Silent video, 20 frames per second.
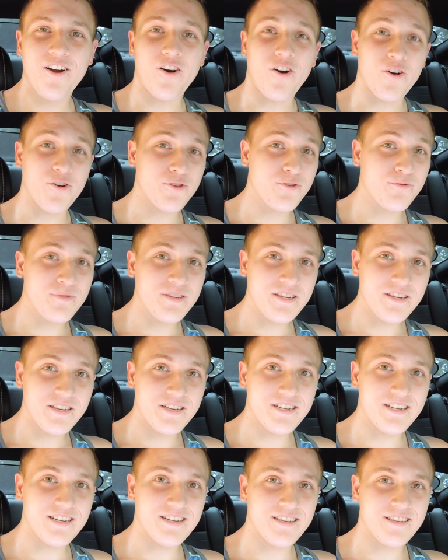all you
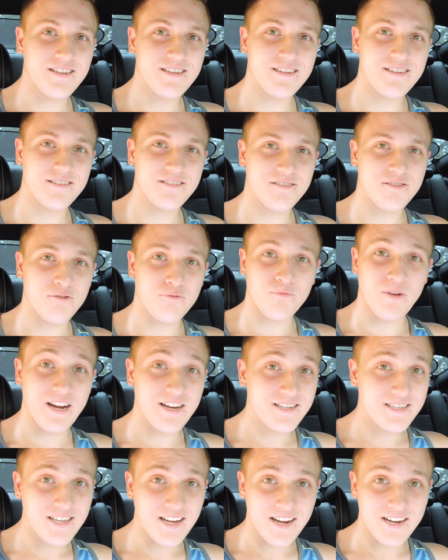need is the
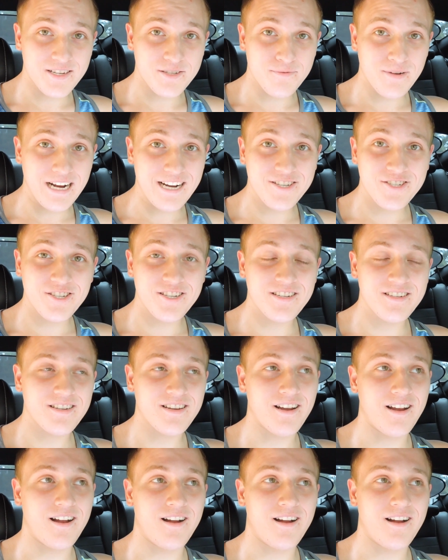right size ratchet,